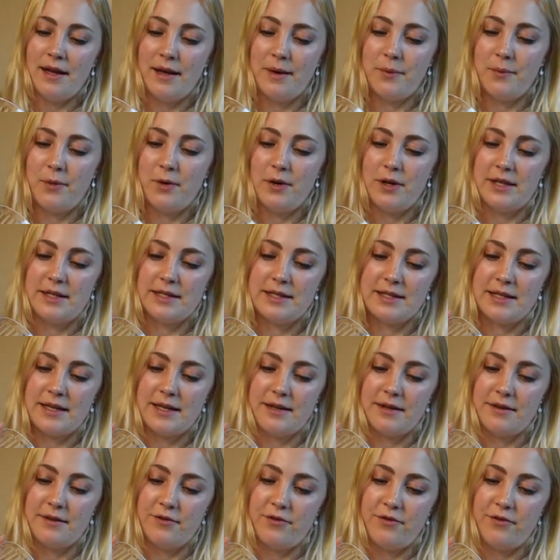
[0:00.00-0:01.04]
And what is
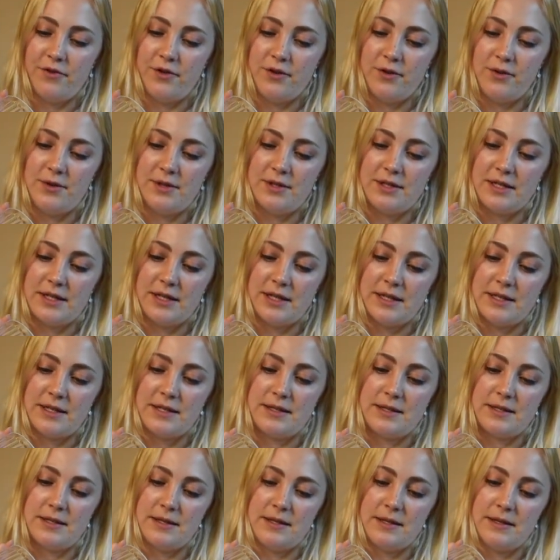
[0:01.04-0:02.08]
that
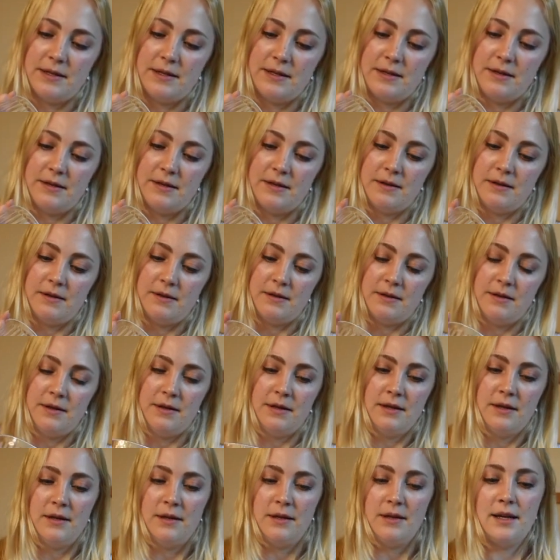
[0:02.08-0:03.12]
fruitiness?
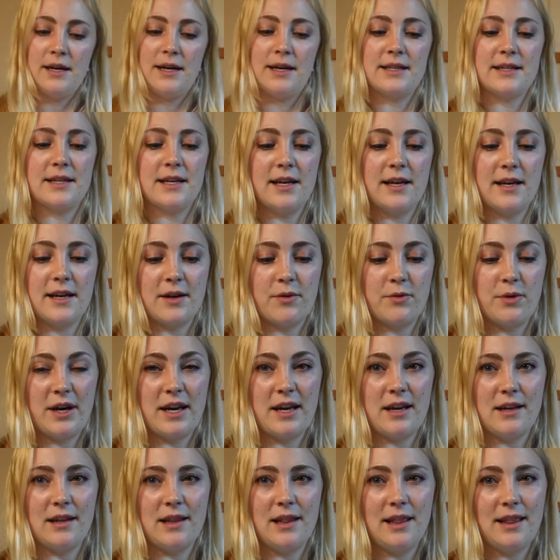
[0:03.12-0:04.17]
Adding a quite
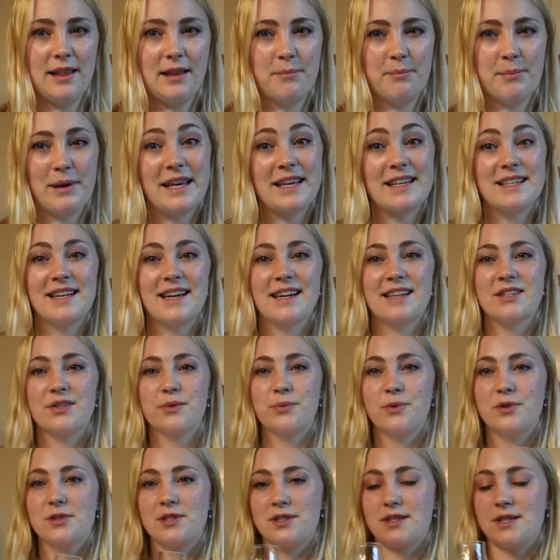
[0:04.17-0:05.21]
a big dash of
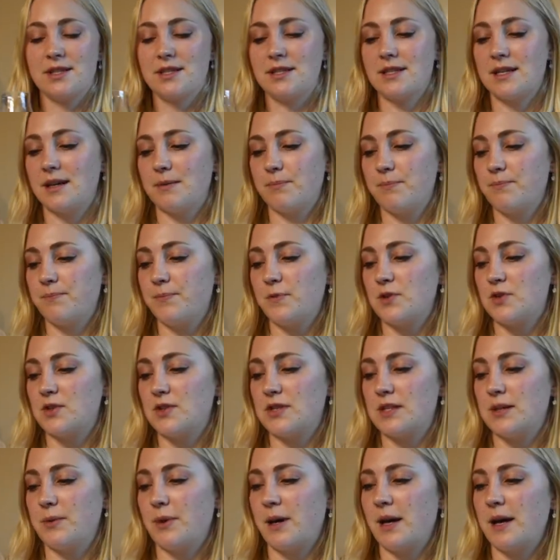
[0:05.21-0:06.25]
water this time, just to
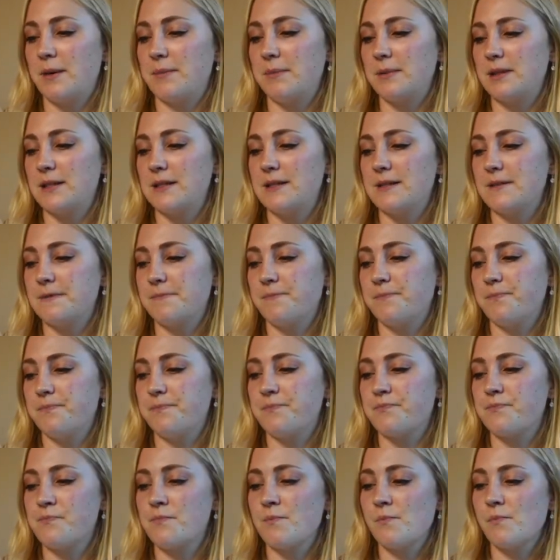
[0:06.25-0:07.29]
see what happens.
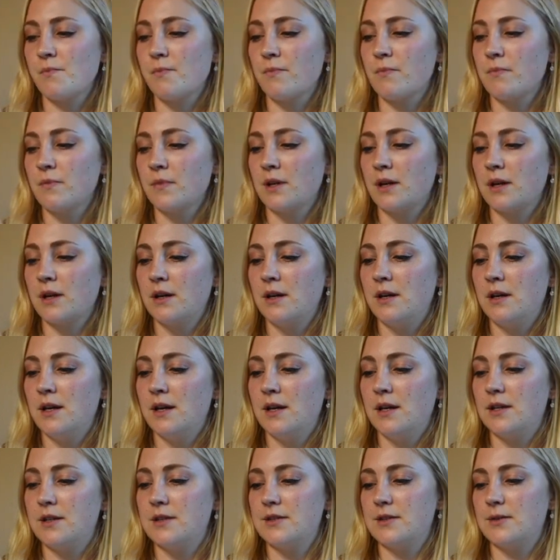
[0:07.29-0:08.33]

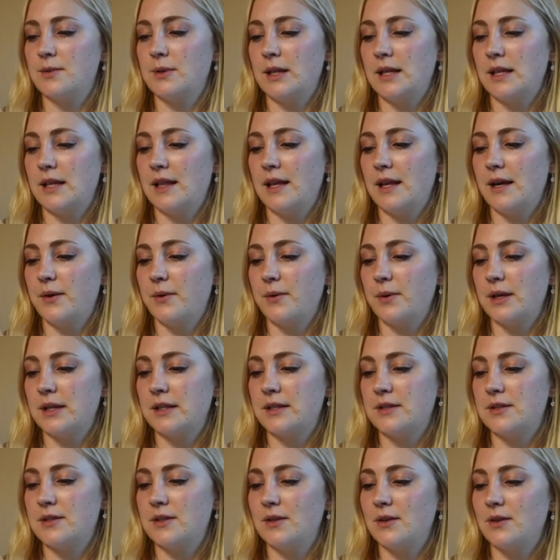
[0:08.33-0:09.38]
Just to allow it
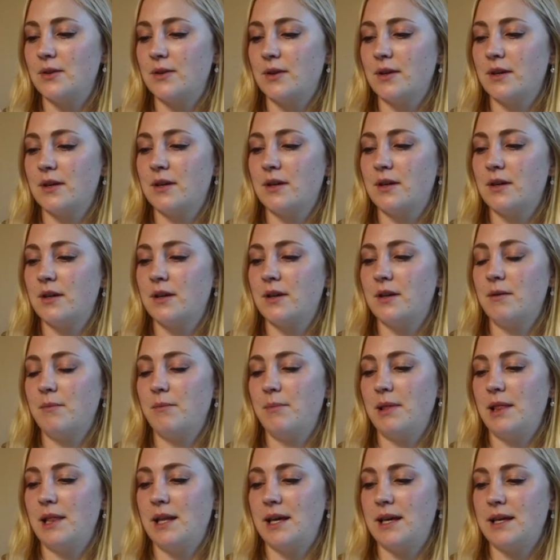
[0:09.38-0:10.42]
to
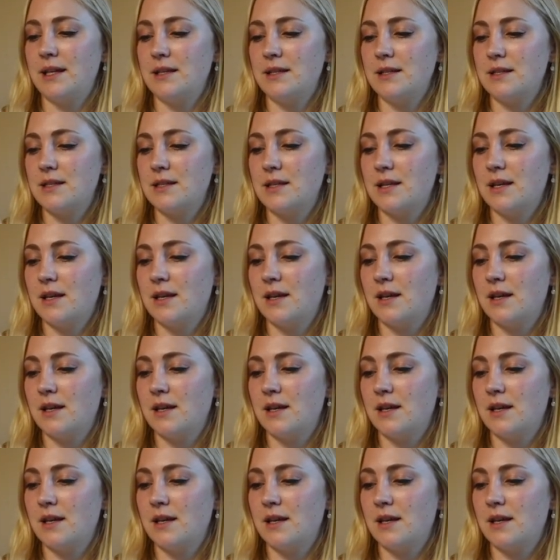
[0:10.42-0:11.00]
blend.